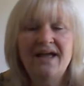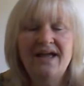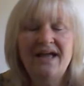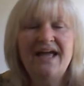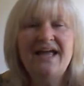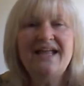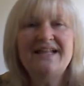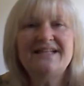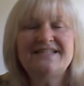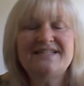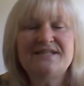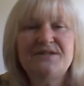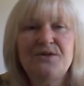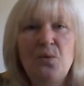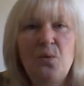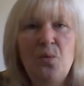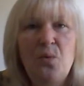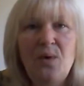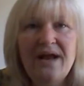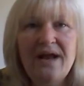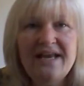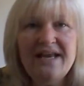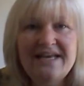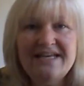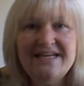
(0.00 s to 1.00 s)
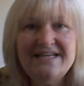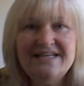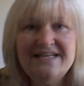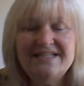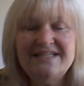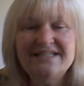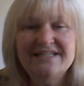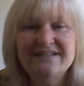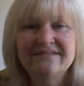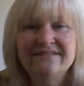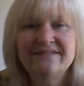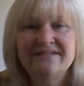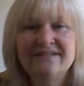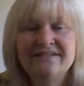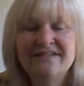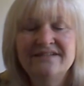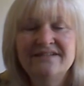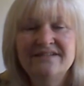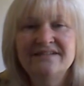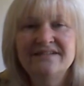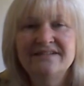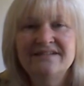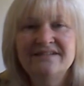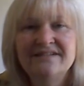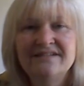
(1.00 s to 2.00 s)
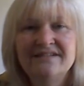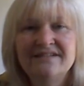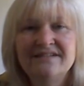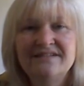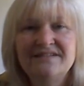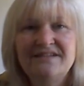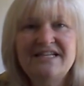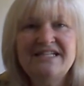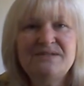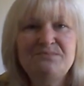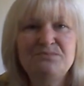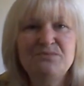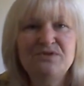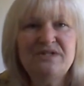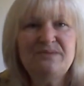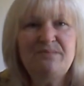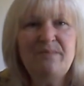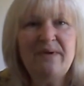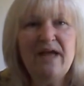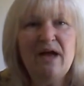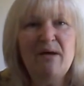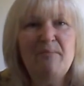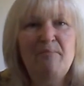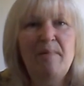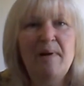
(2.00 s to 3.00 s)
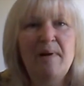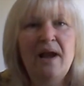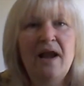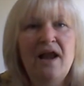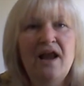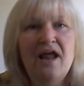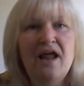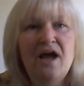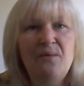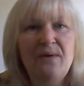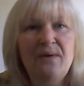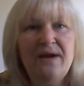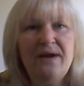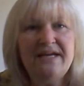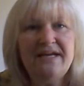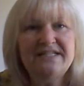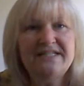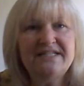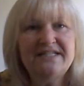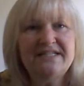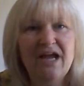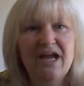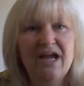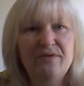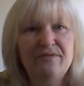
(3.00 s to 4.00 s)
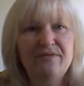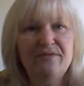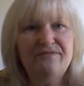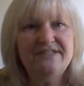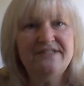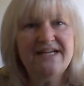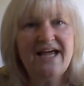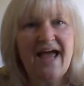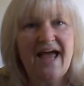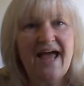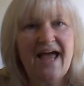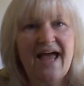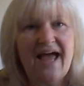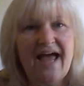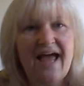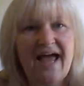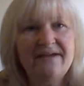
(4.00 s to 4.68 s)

it's the wind. This must be a blowy type of day.